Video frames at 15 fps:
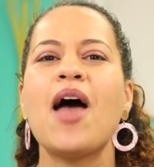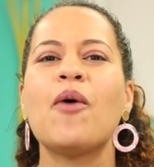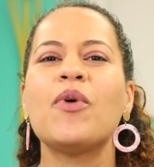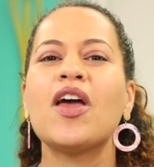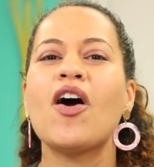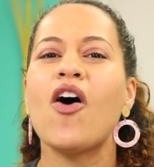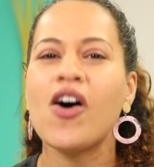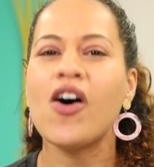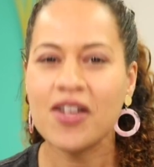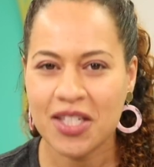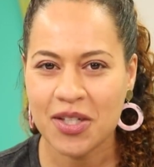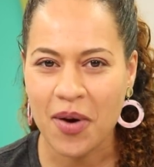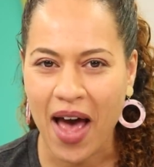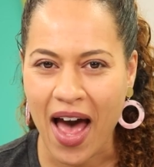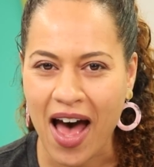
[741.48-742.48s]
And we
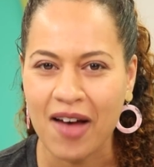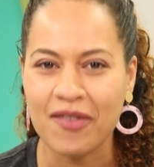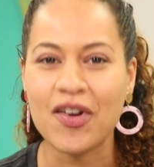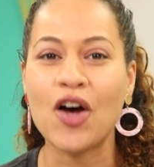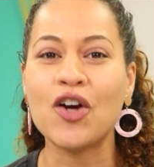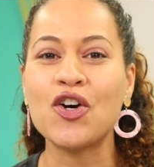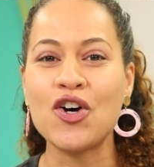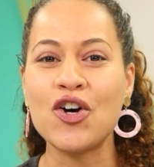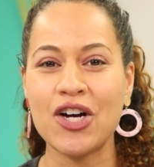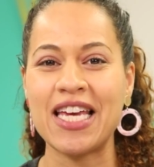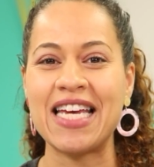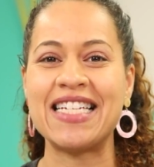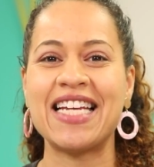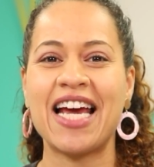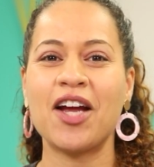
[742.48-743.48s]
also have a
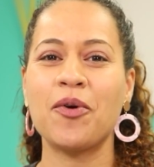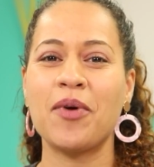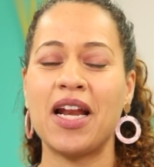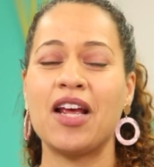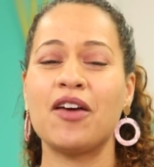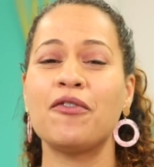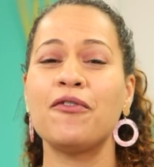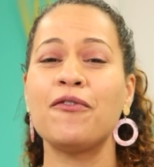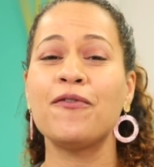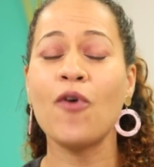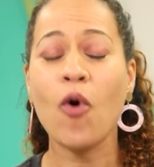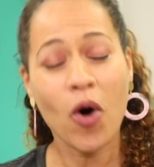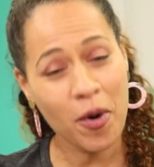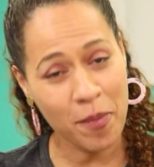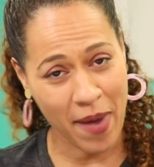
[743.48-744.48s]
cookie decorating
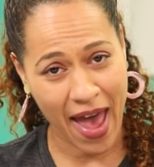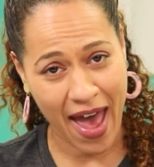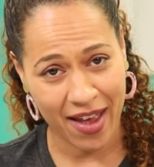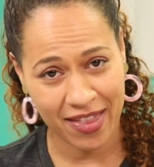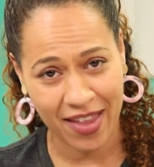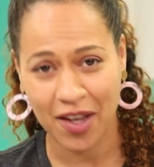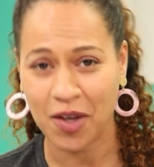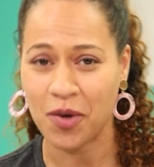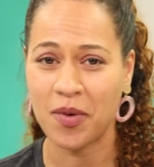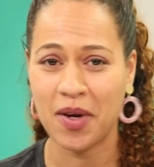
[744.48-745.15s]
4-pack that you